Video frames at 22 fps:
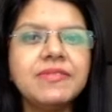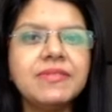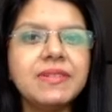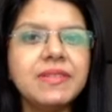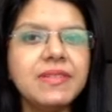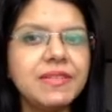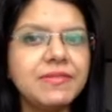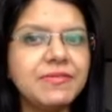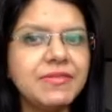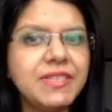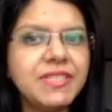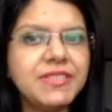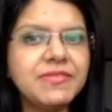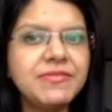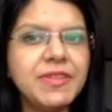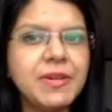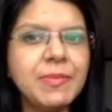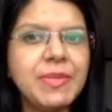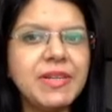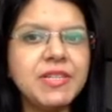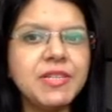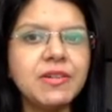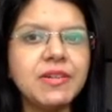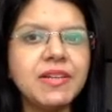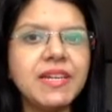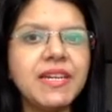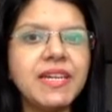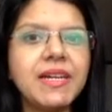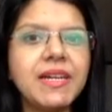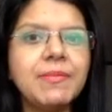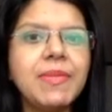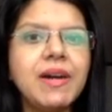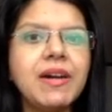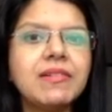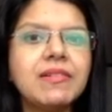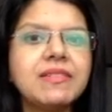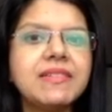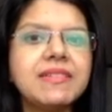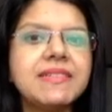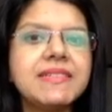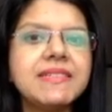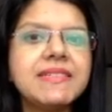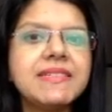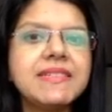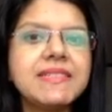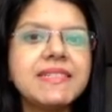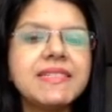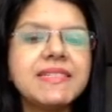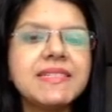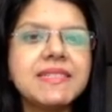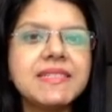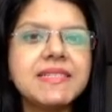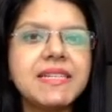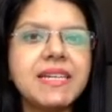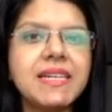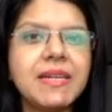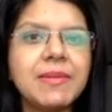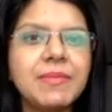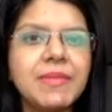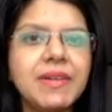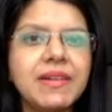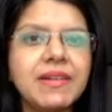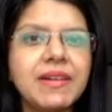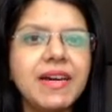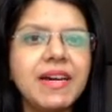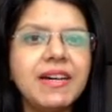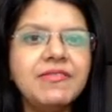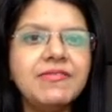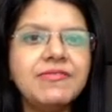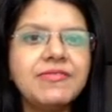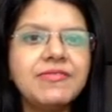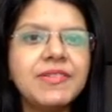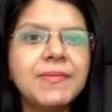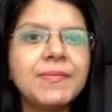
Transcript: in which we'll be talking about the distance time graph